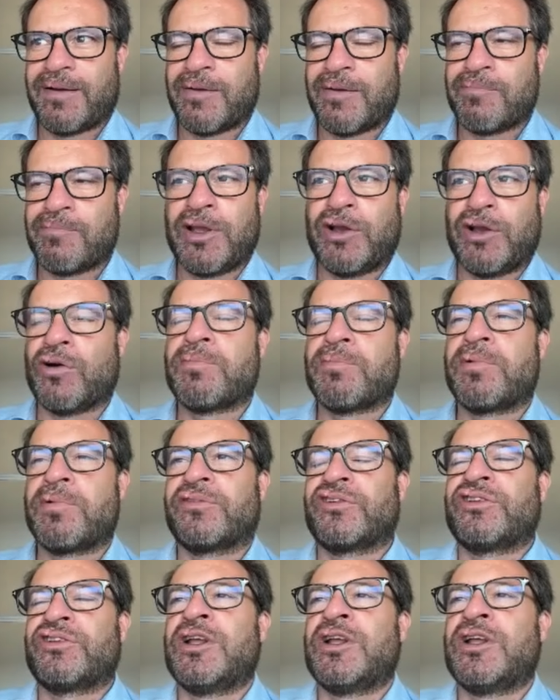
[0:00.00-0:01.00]

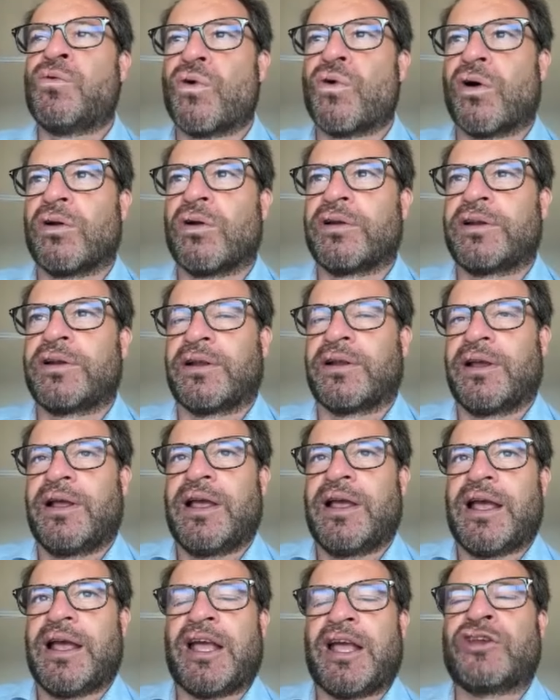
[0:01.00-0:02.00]
Because the world,
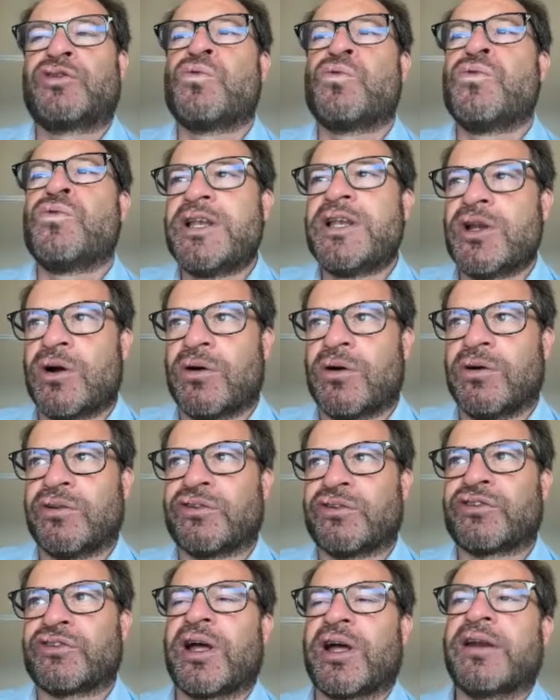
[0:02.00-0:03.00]
as we know,
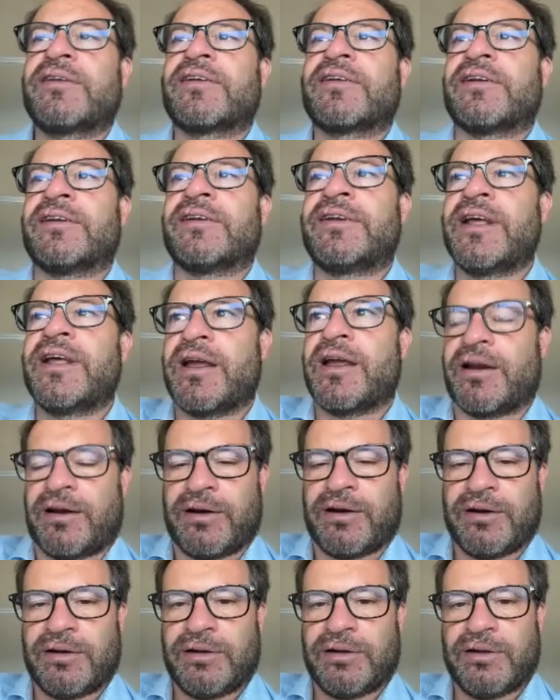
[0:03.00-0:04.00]
starts
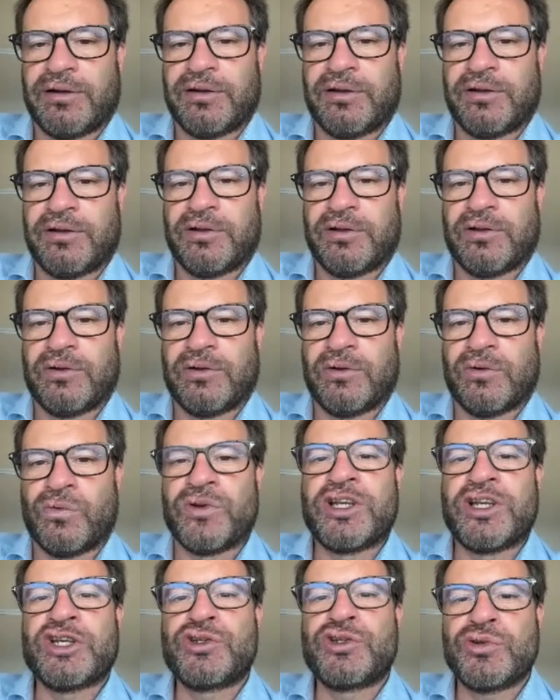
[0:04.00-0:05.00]
there
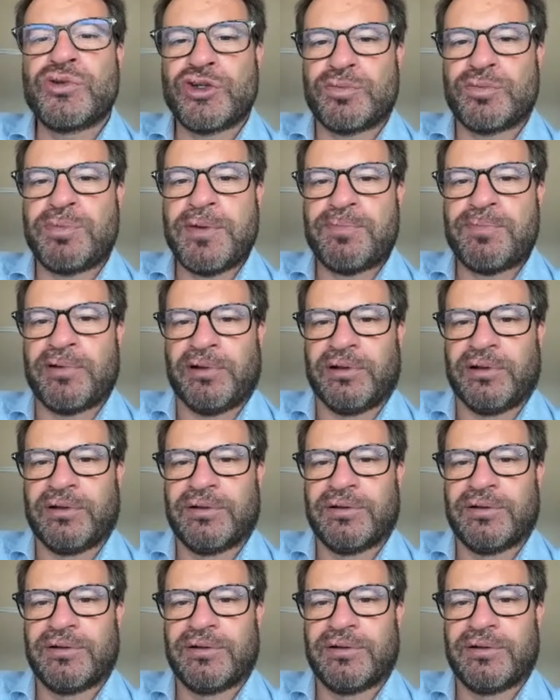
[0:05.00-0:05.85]
with the Jewish people.